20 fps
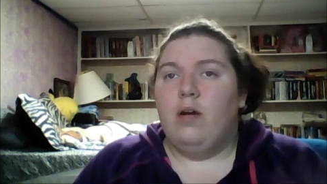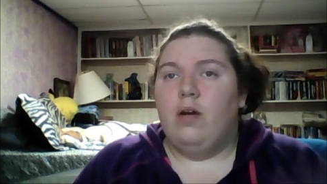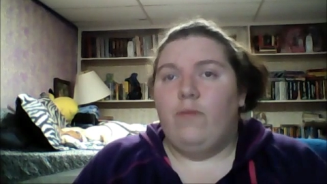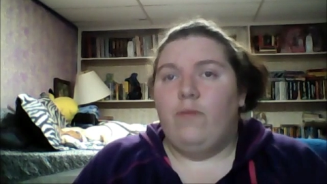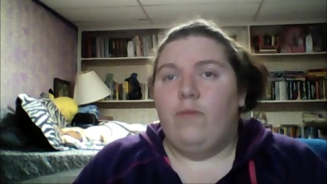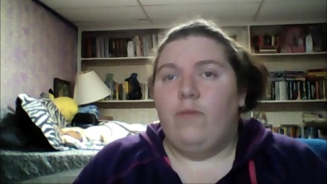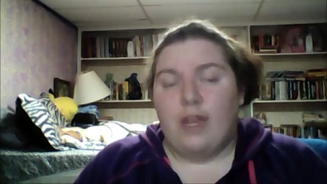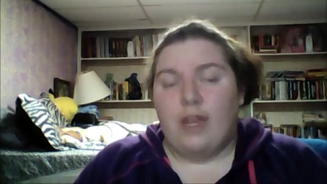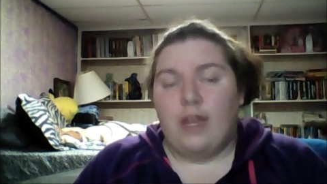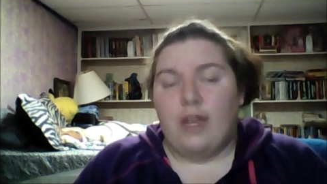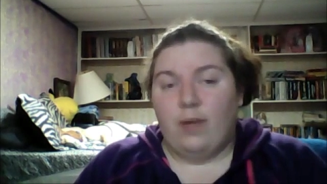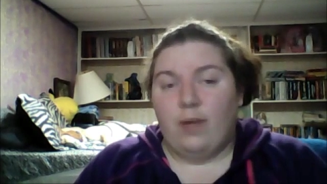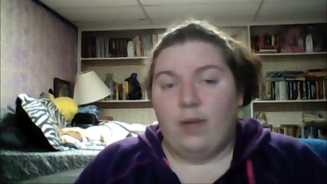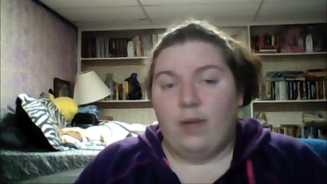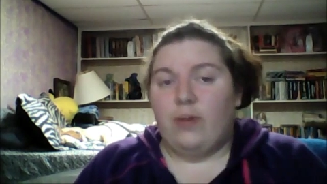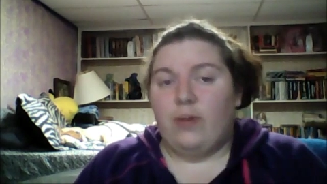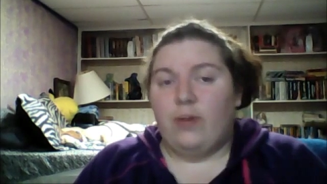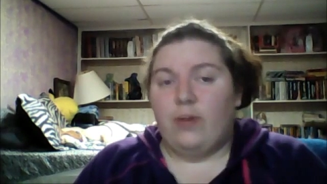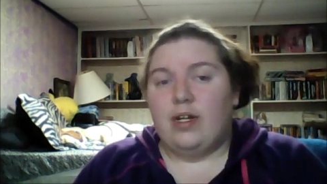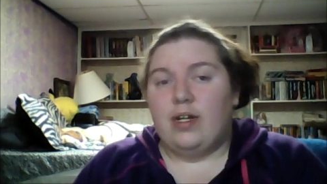J.K.
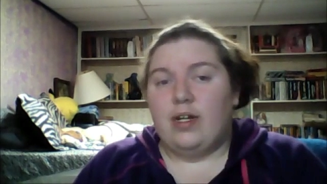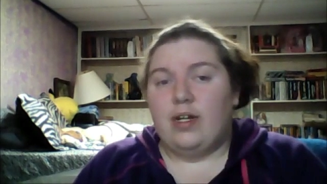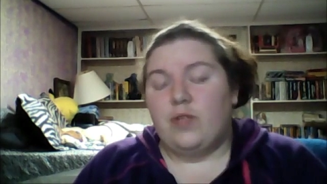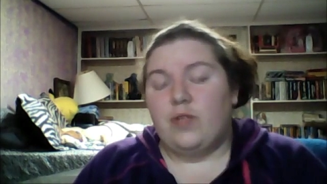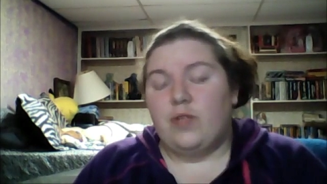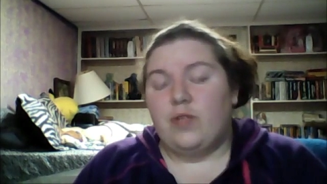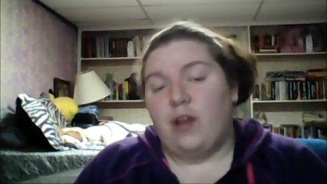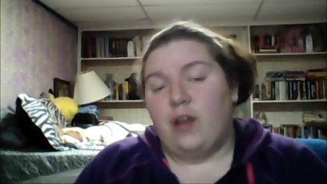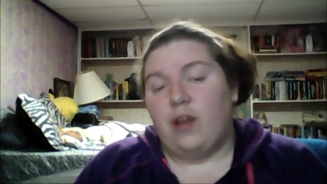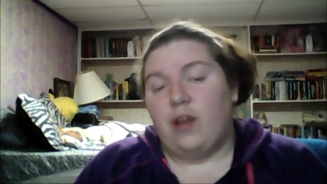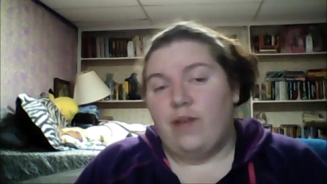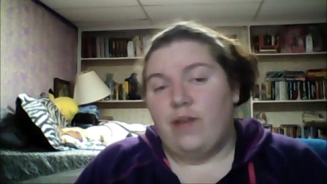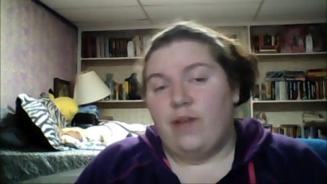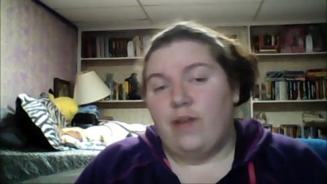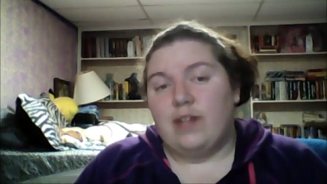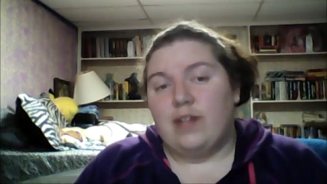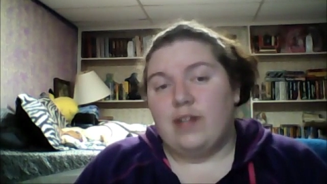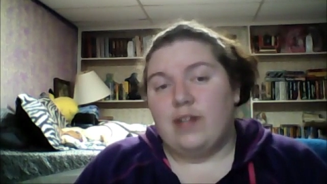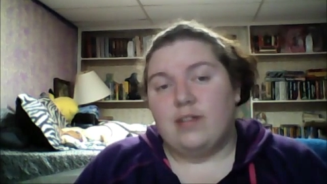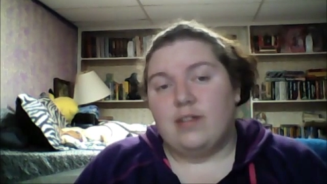Rowling is for the
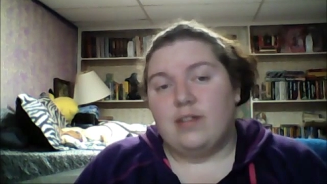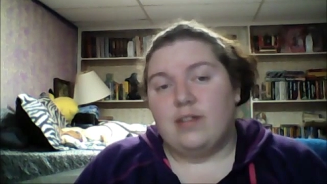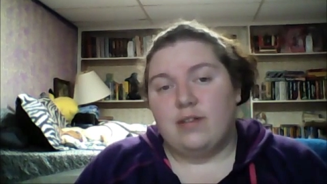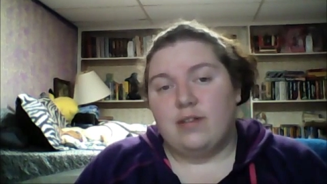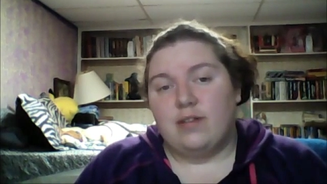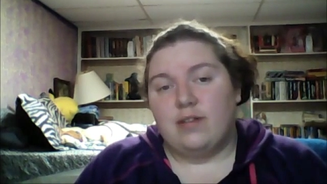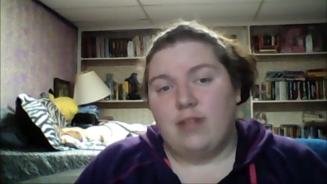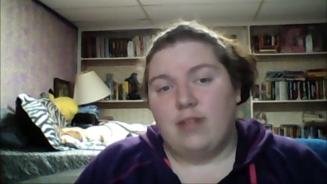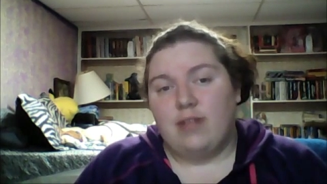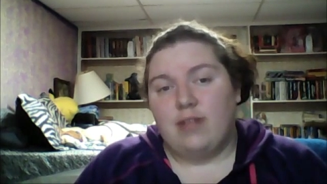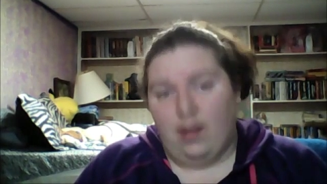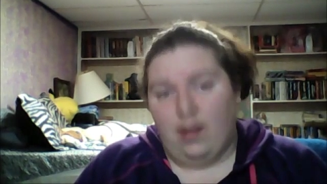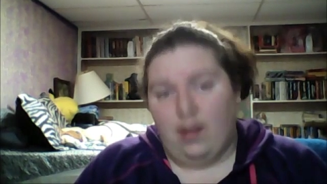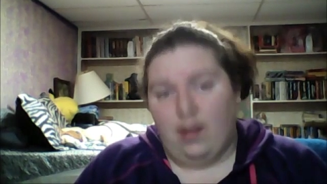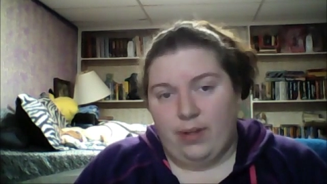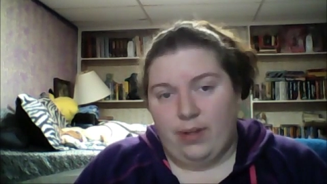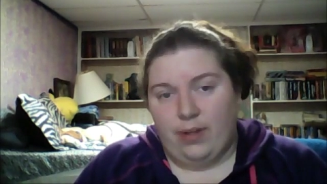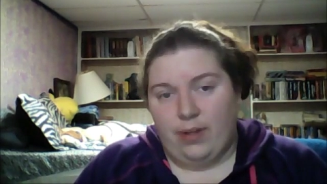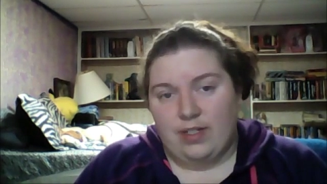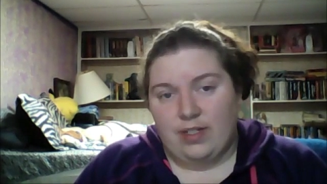obvious Harry
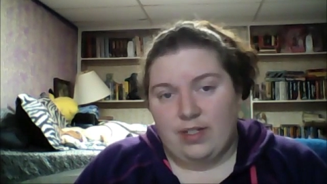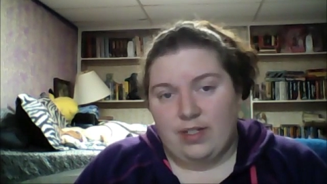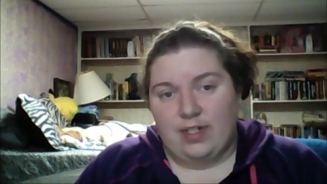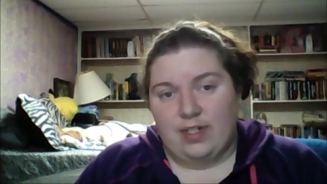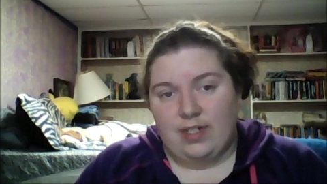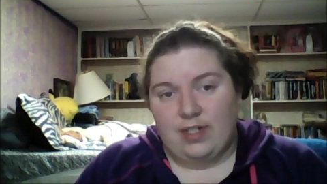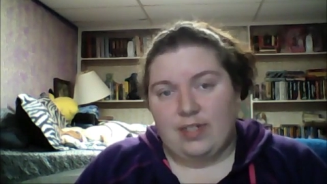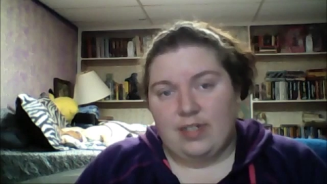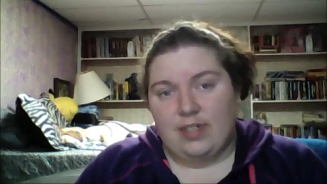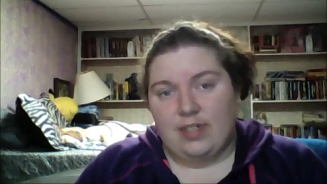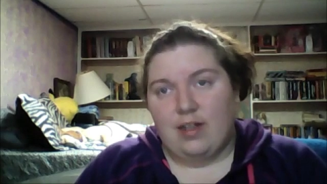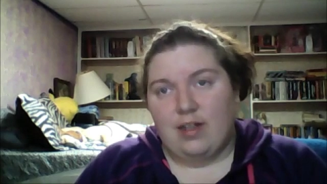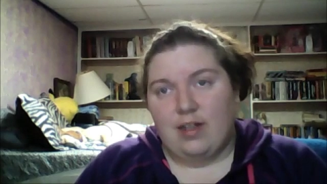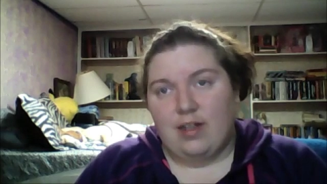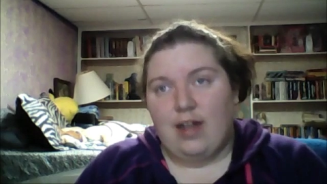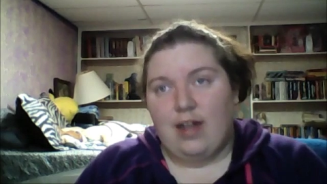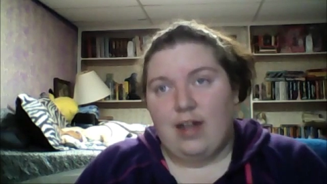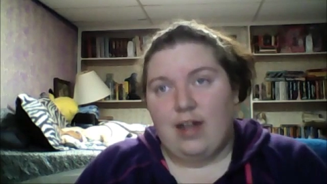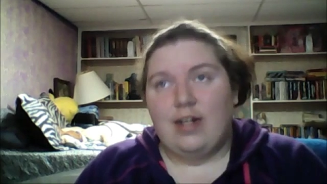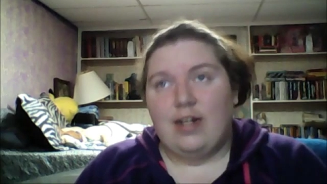Potter series. I
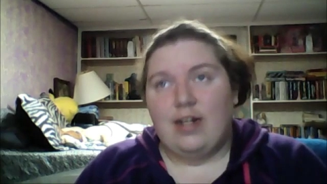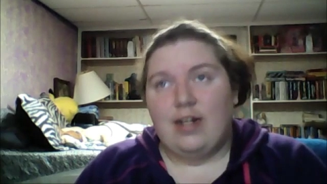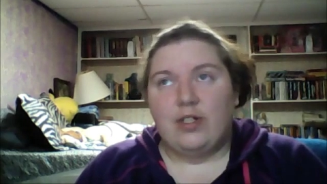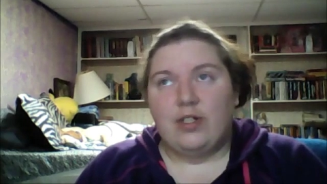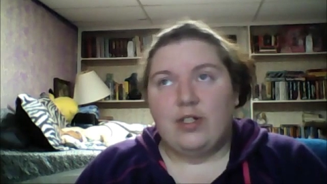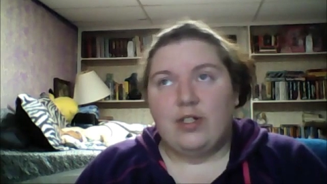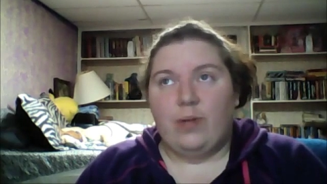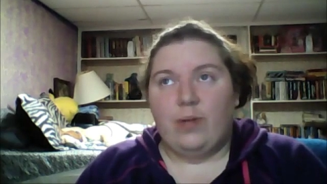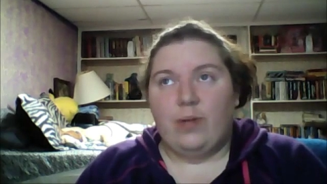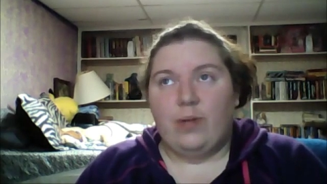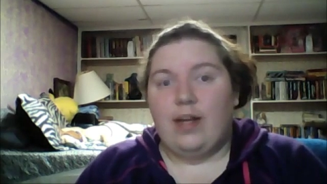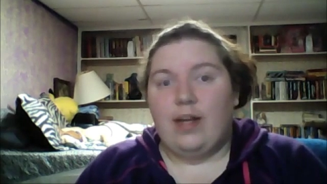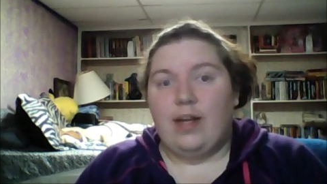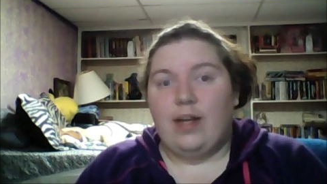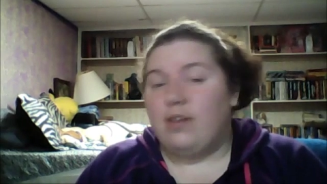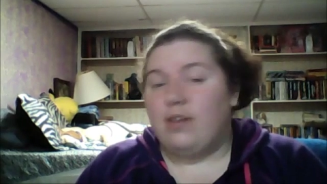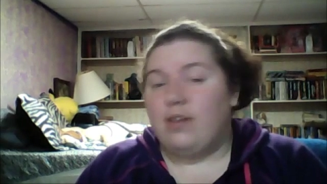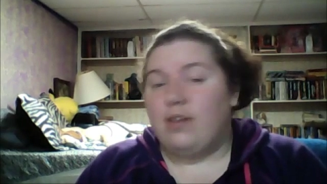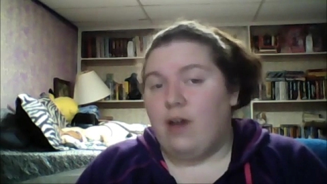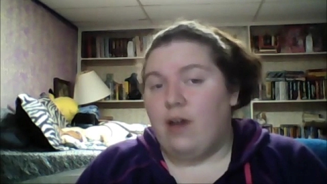didn't actually read that
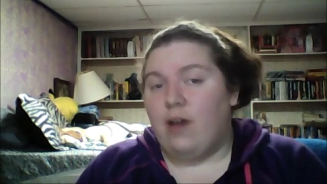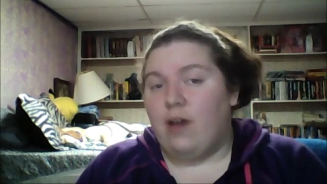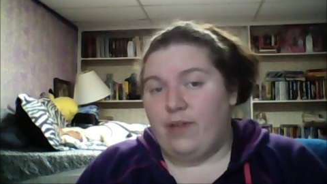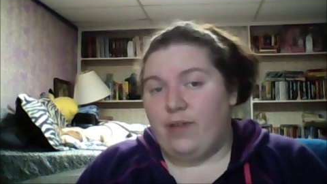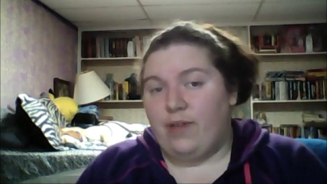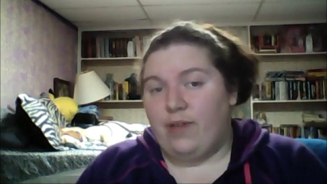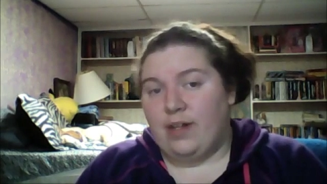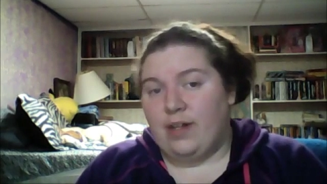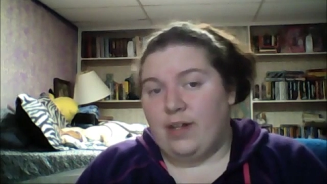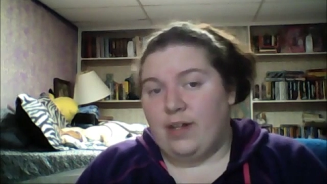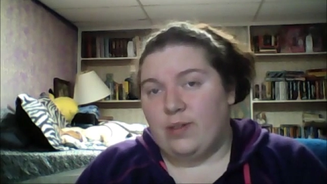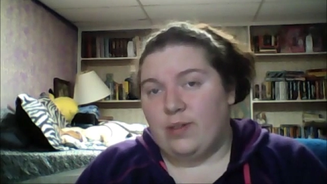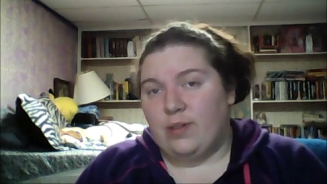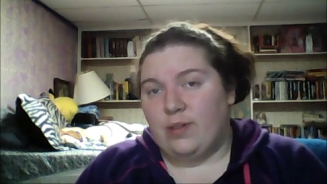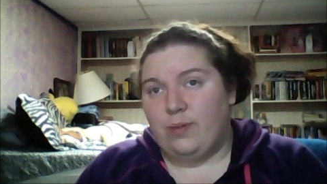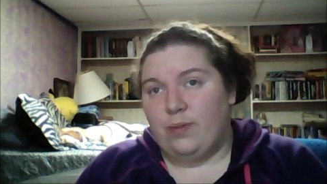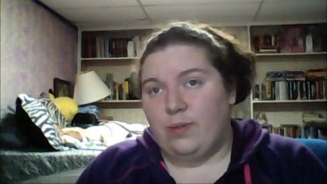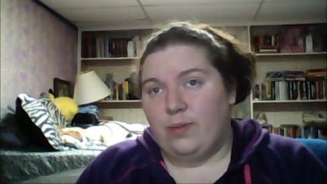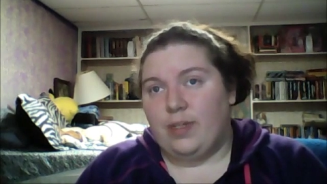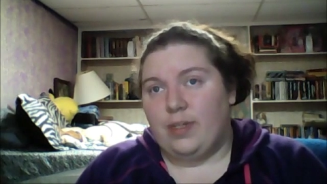until after high school
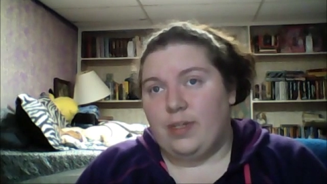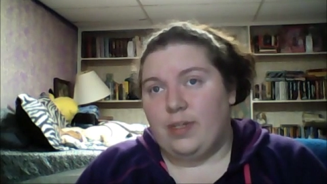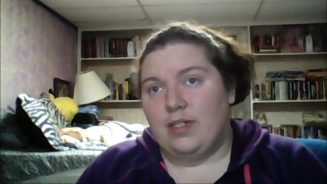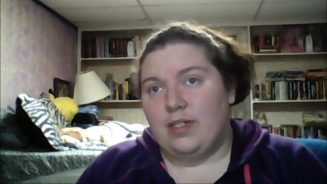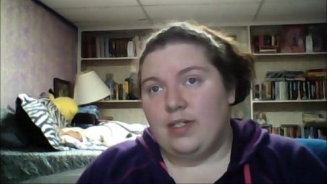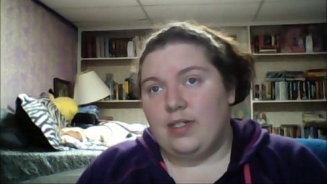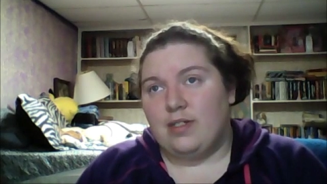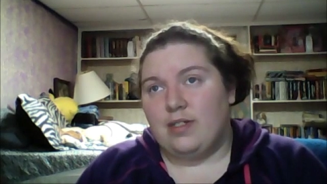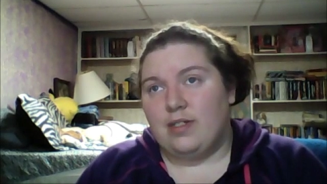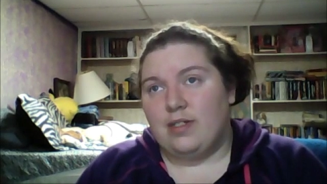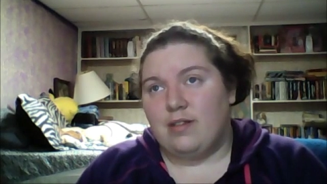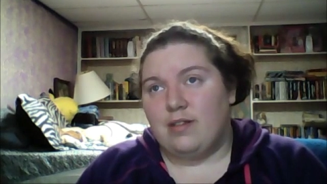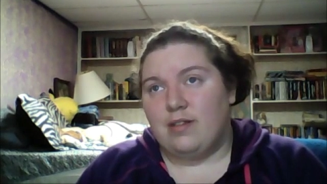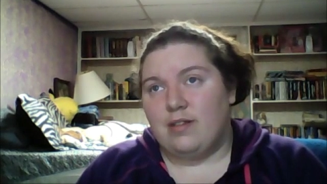because